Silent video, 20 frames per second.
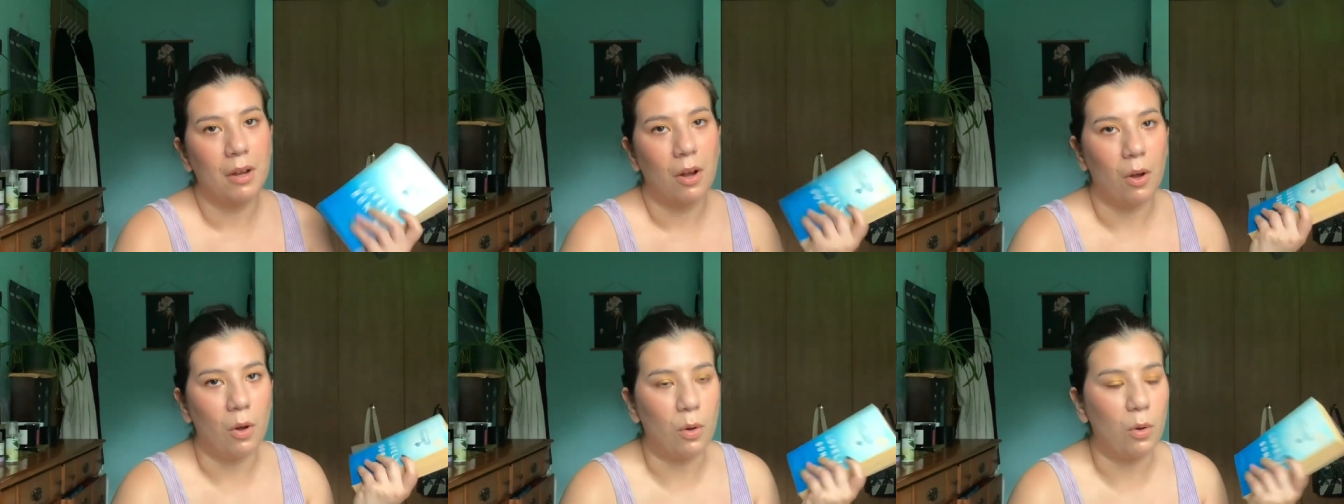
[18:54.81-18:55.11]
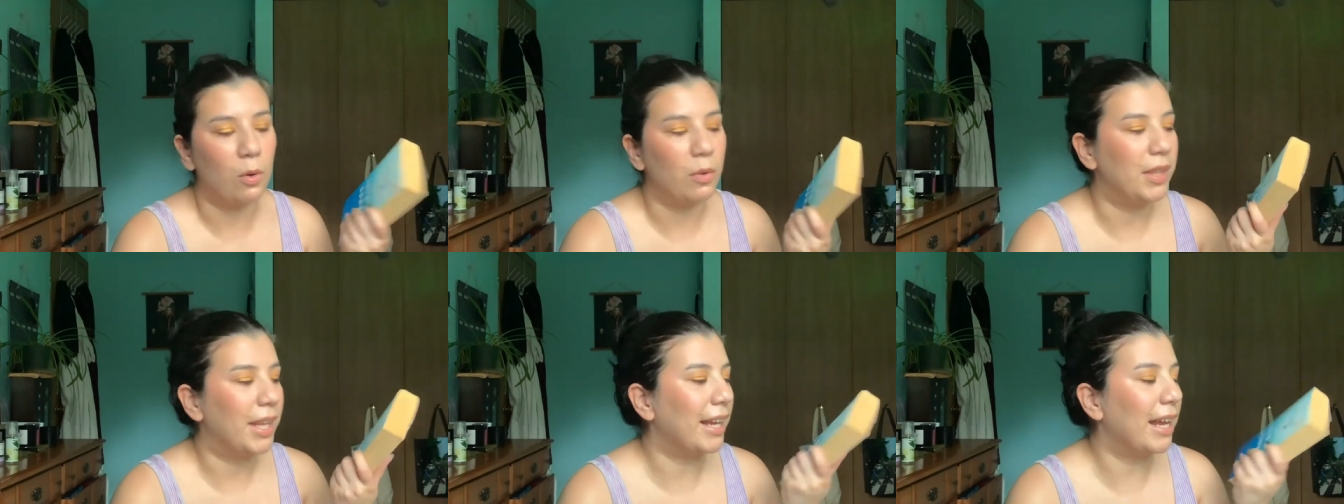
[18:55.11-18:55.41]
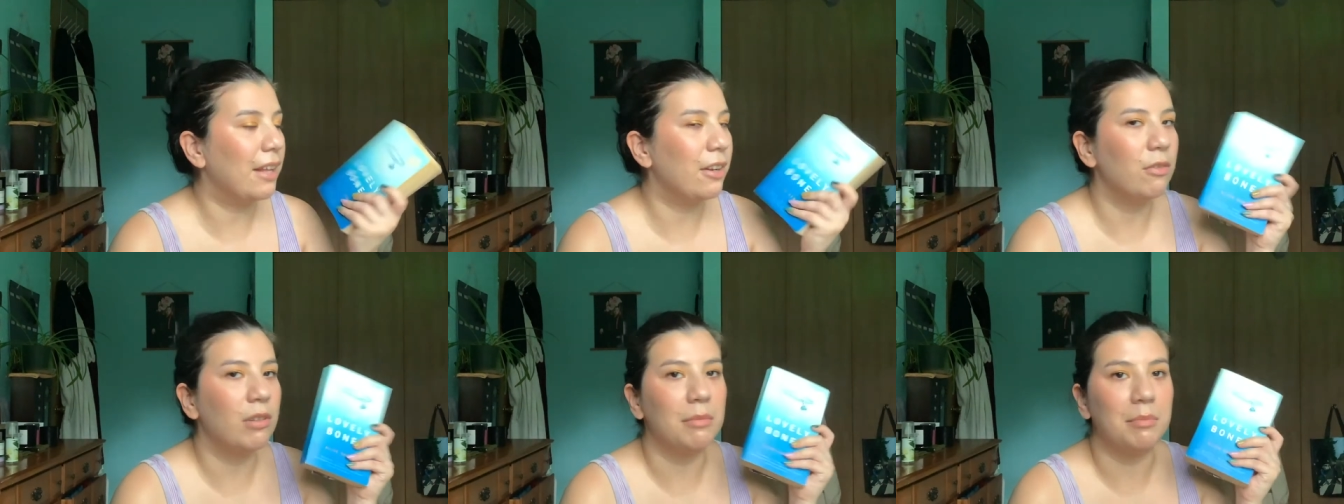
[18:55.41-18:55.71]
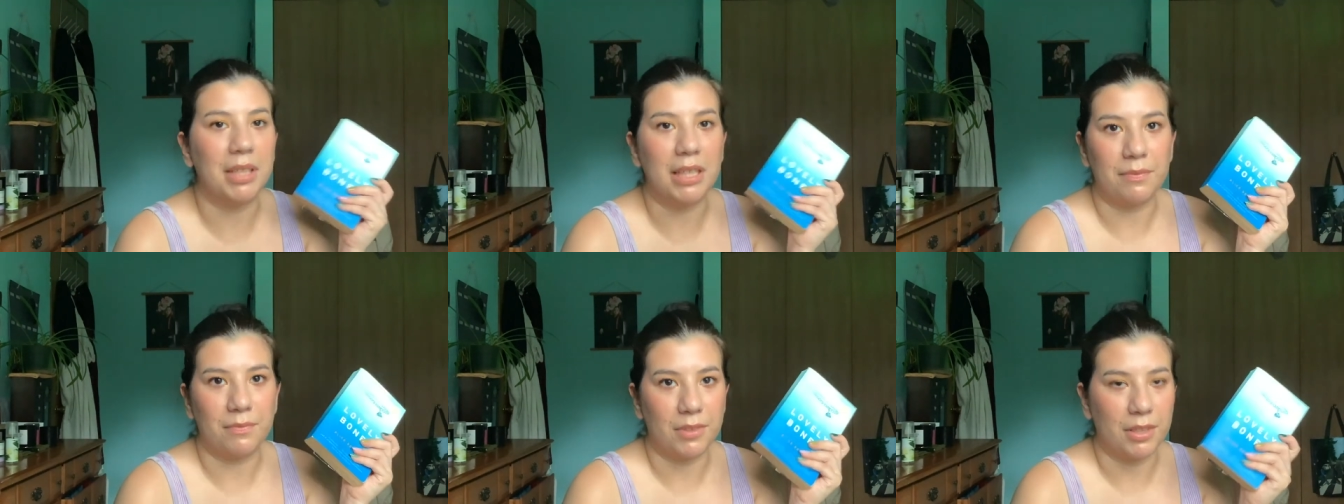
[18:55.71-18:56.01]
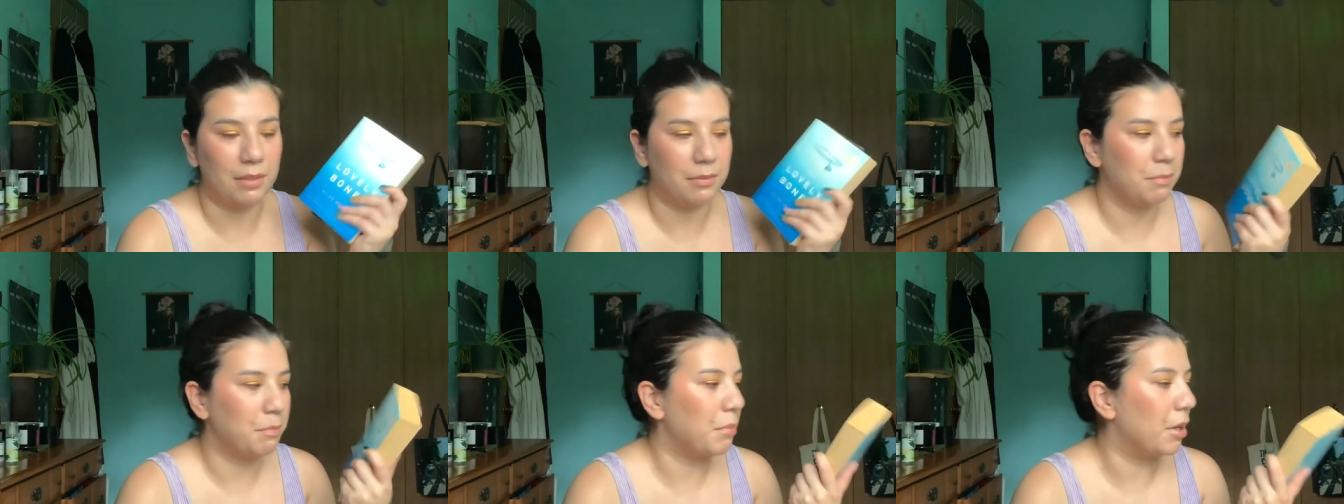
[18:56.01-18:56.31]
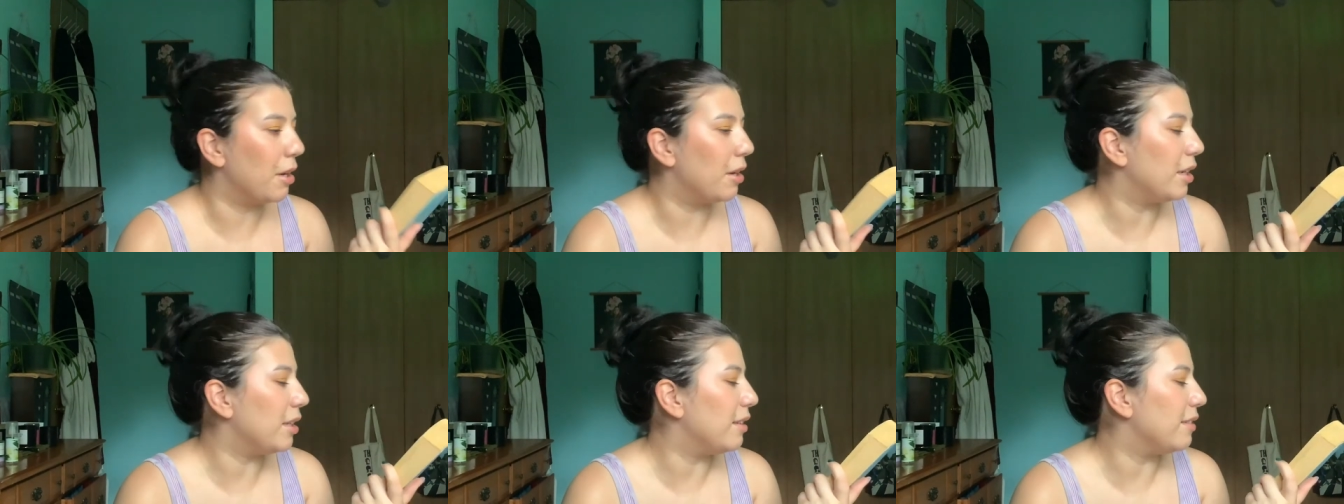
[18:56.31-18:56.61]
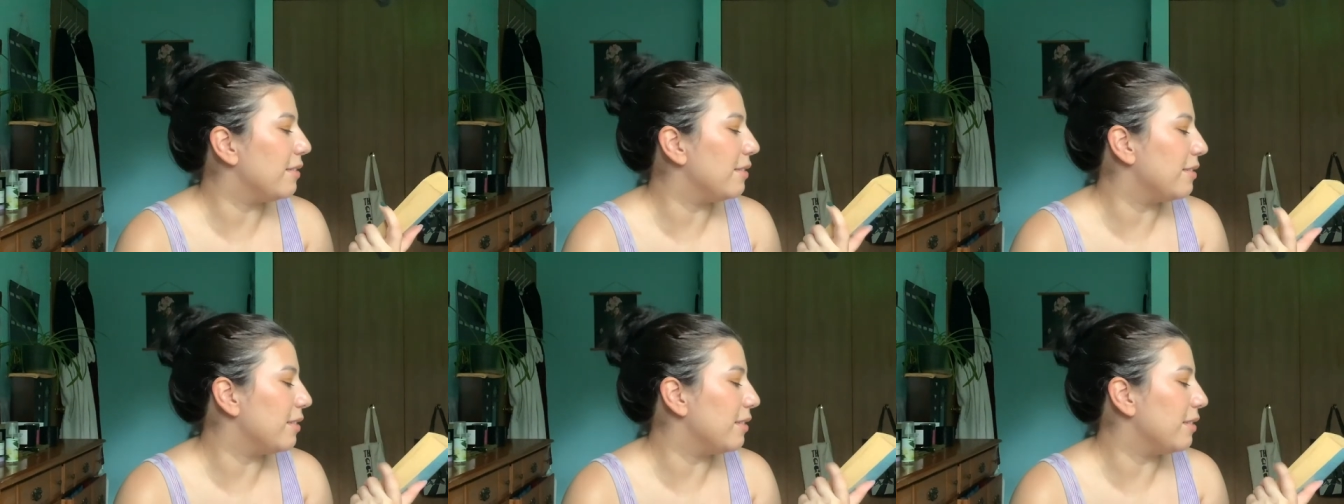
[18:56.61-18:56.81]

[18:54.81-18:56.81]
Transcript: old. Like, I know I'm late for the party. This is